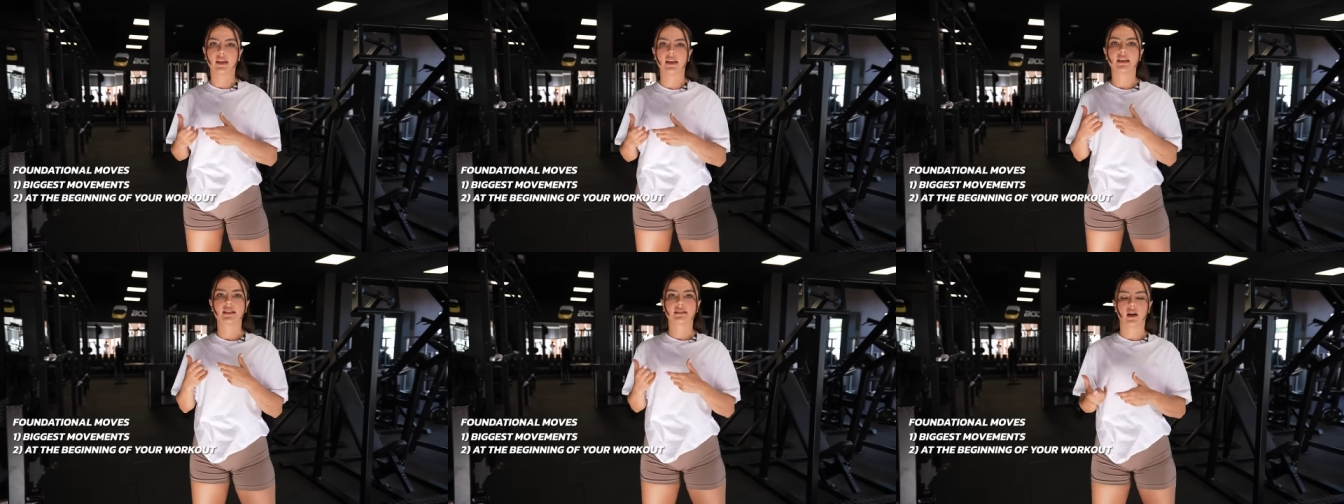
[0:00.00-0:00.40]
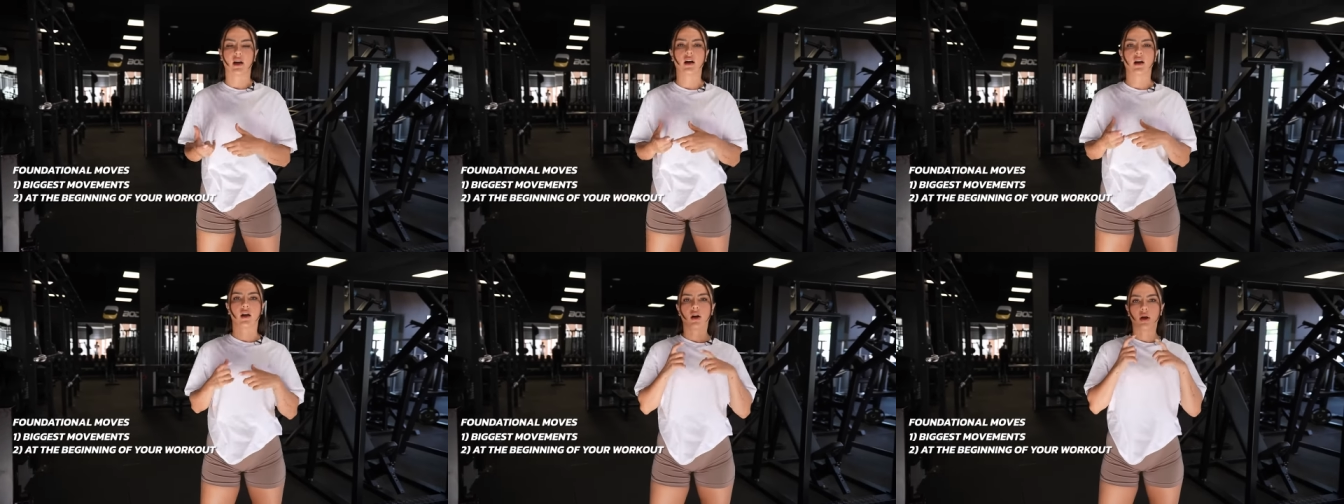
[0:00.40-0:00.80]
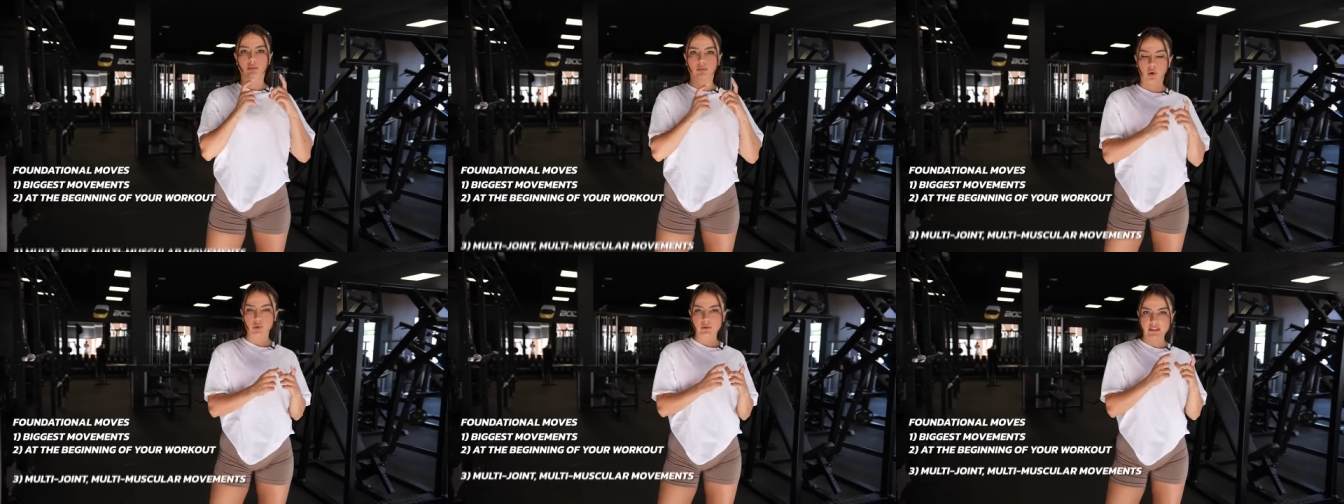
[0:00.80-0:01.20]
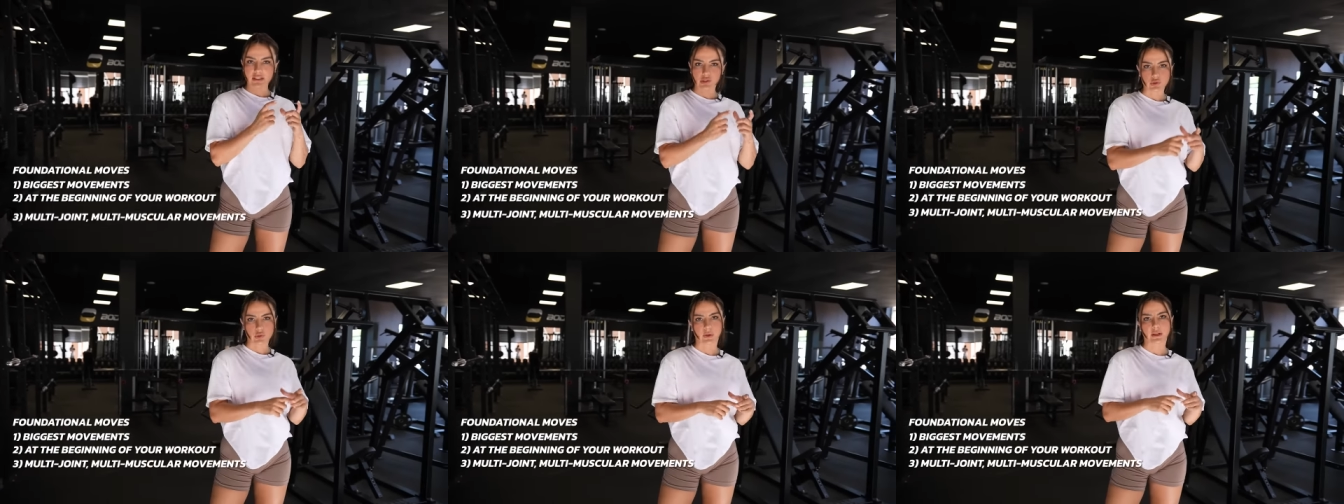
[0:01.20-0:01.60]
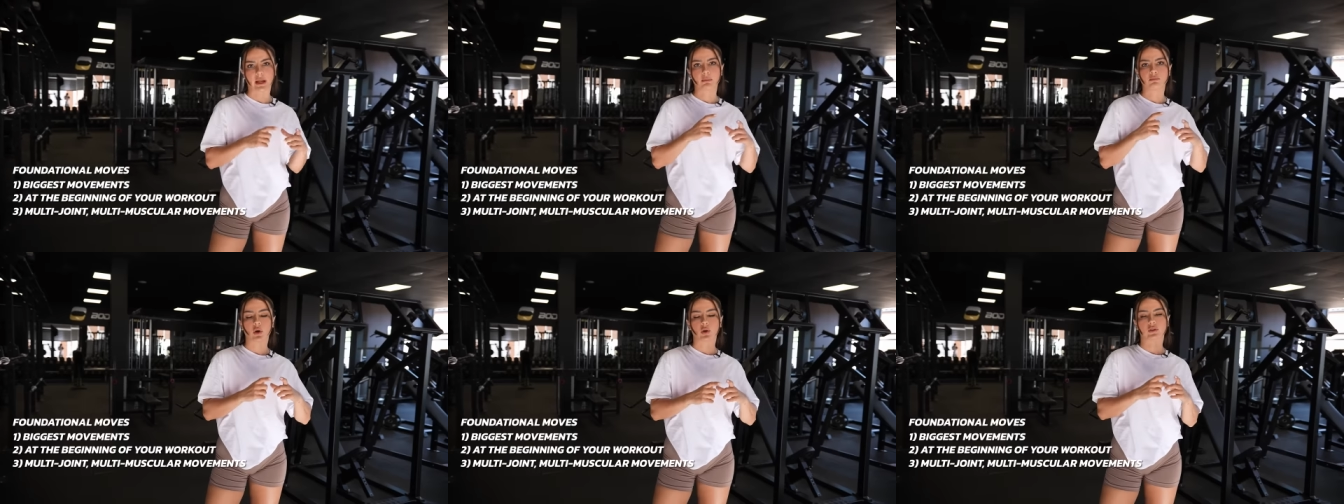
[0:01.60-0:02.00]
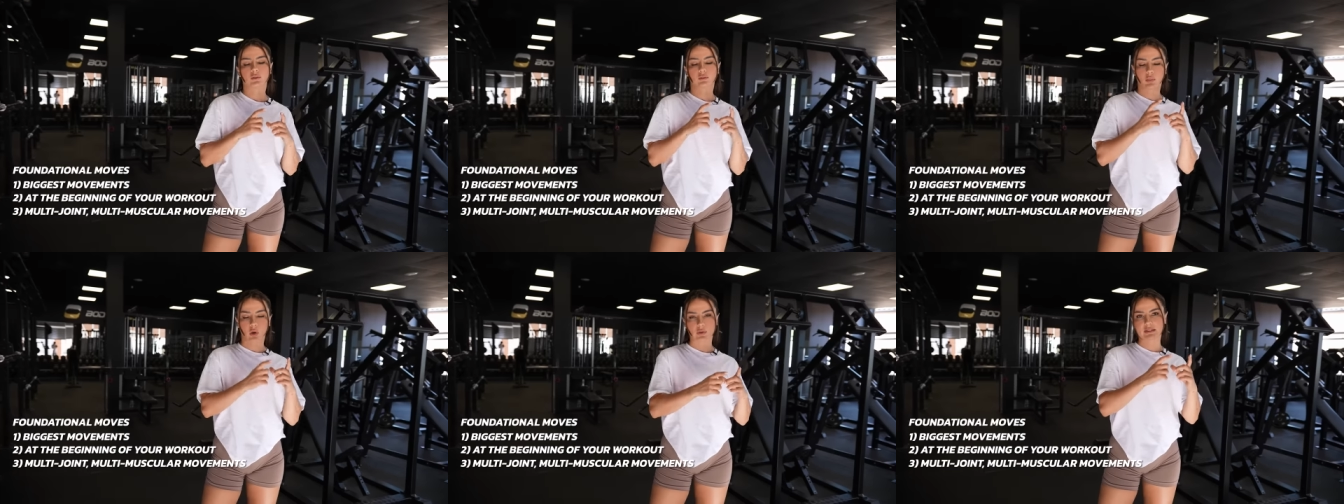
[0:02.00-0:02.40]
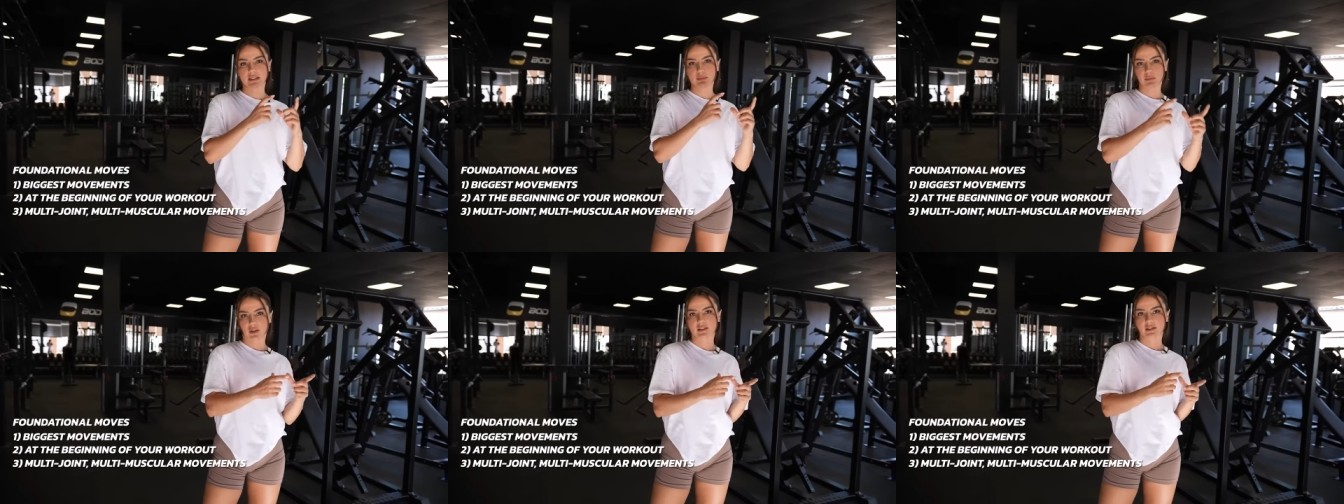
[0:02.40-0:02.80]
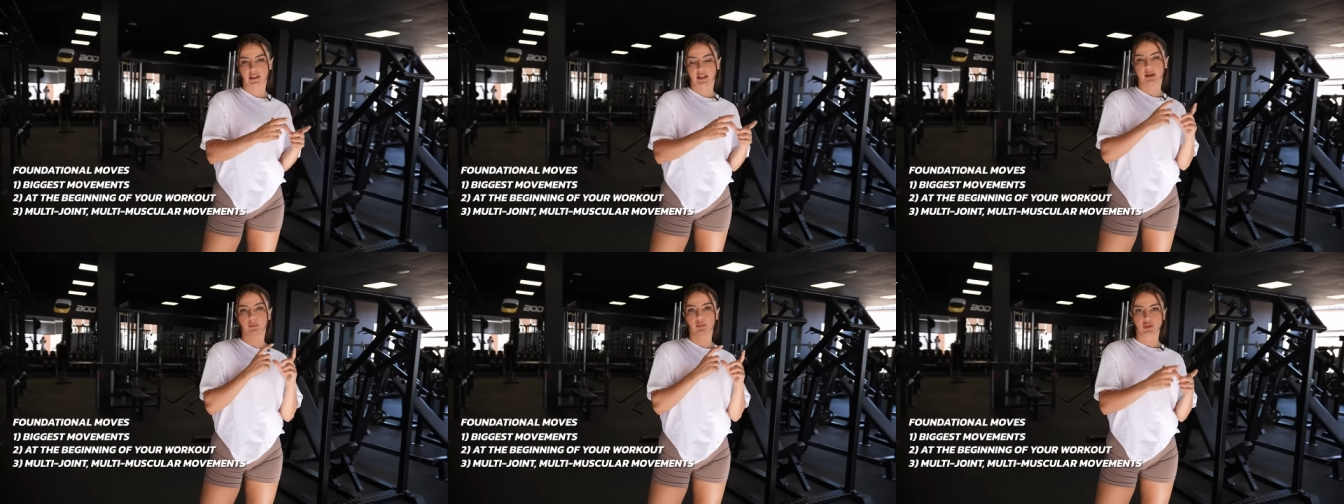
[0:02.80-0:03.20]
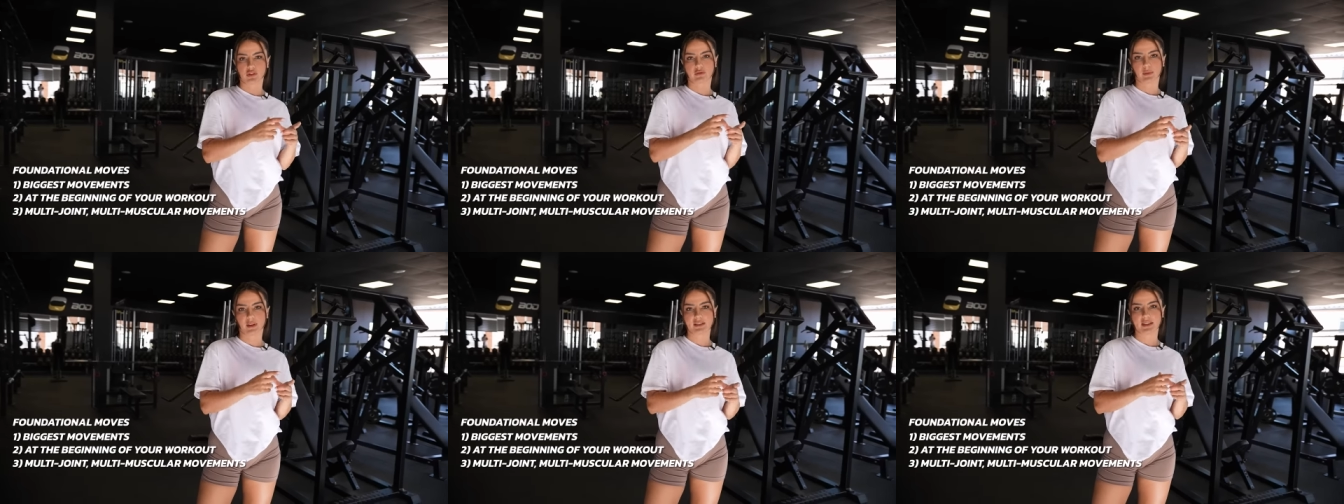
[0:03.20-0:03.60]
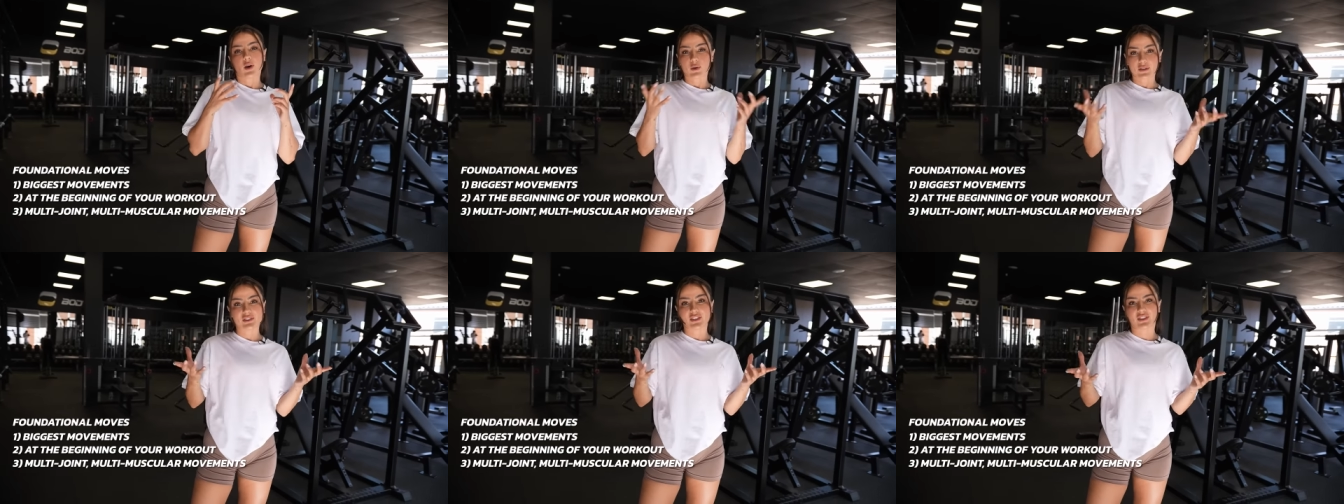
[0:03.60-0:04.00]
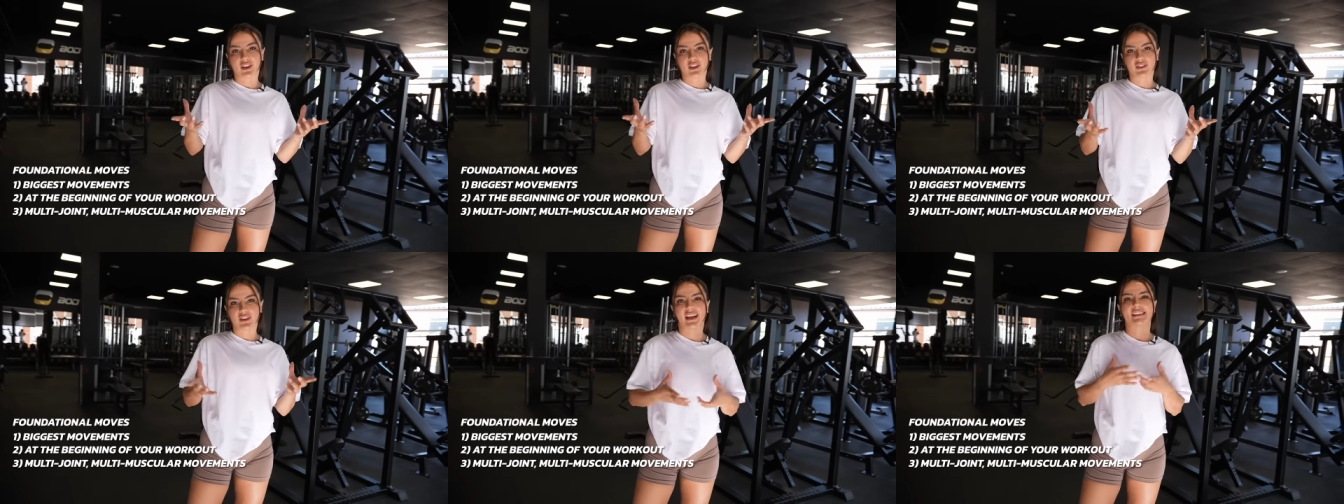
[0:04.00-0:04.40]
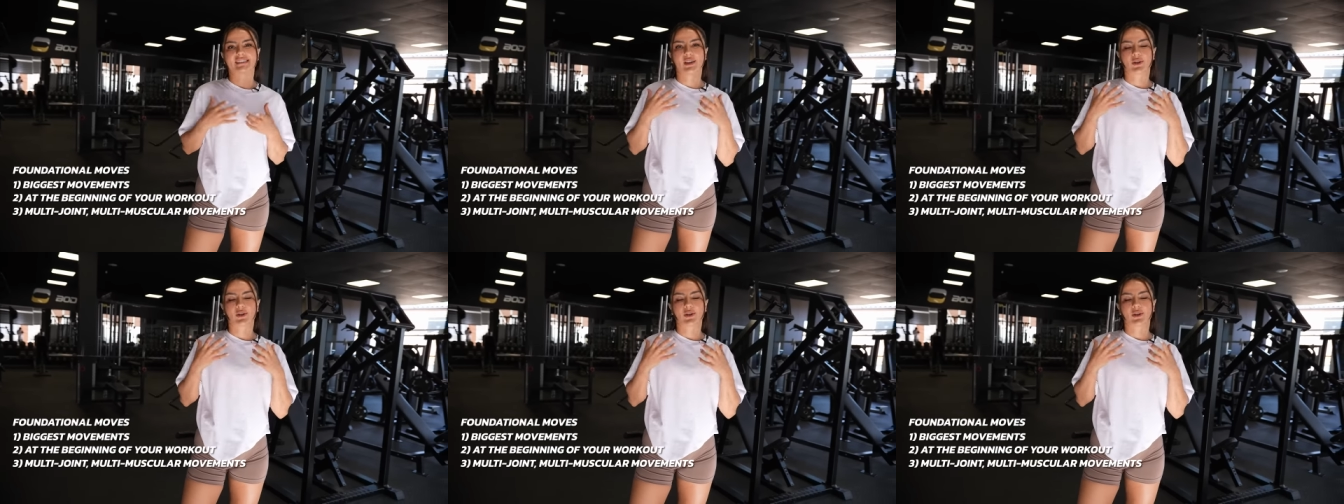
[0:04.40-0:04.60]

These are multi-joint and multi-muscular movements, also known as